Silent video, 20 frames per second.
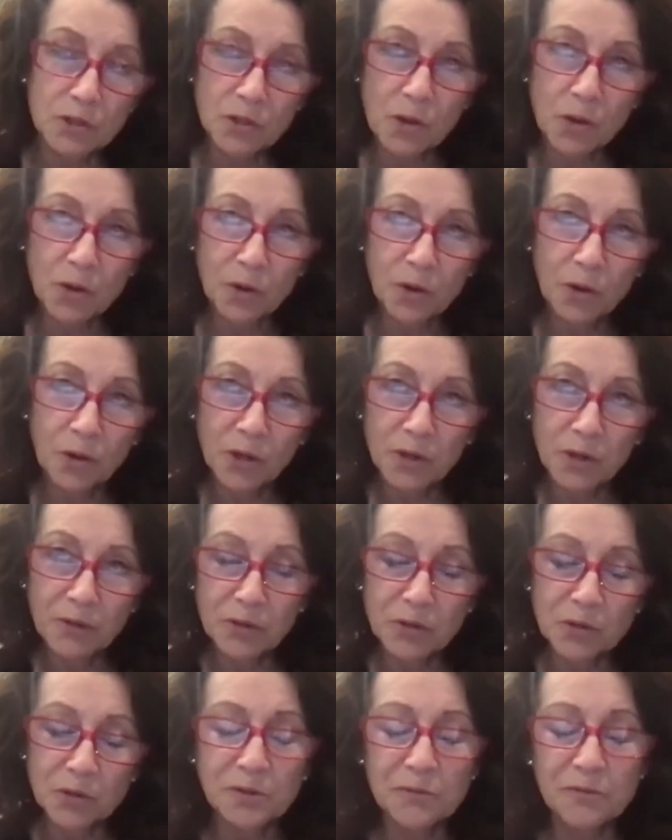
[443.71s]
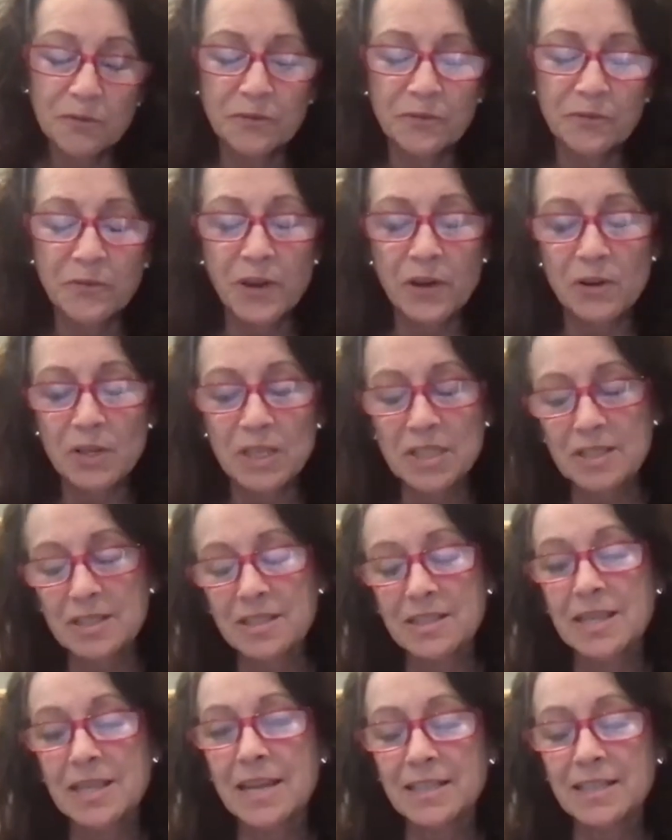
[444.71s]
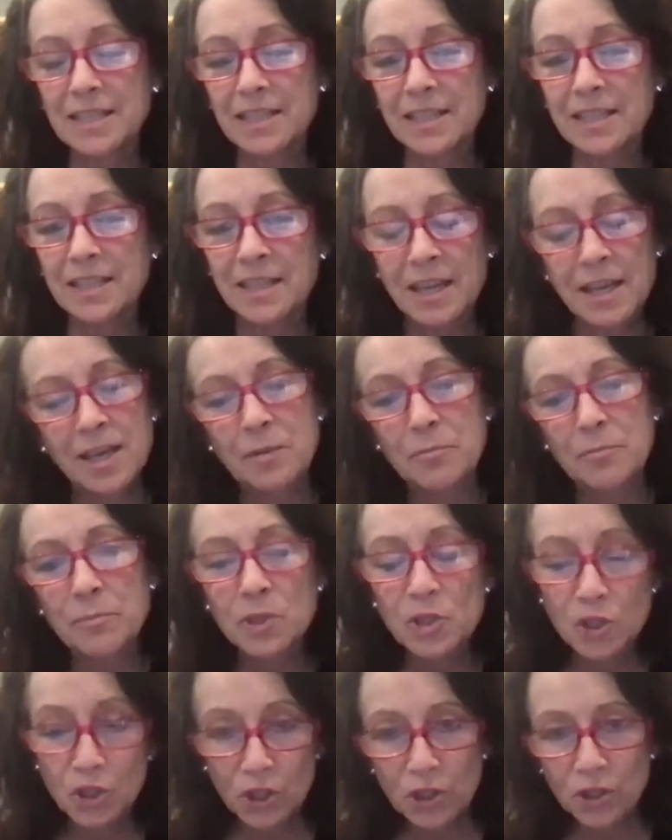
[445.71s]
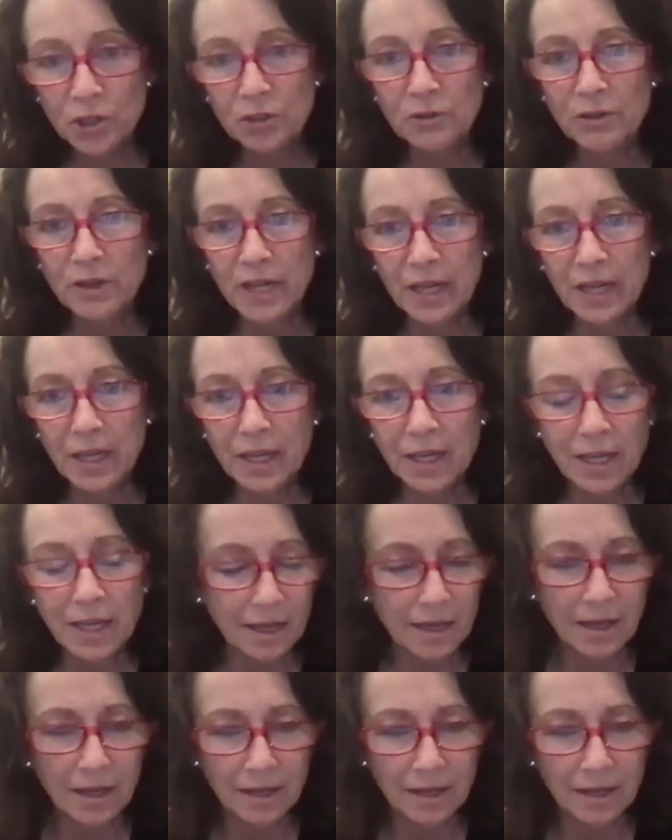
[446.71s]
gone on a sort of very steady maturing